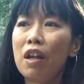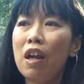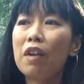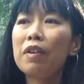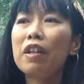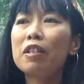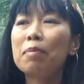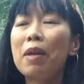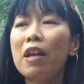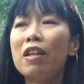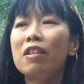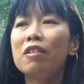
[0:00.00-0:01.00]
how can I
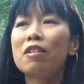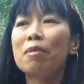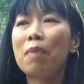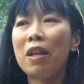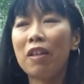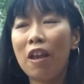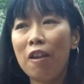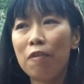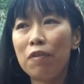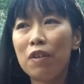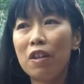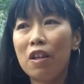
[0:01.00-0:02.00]
spend my life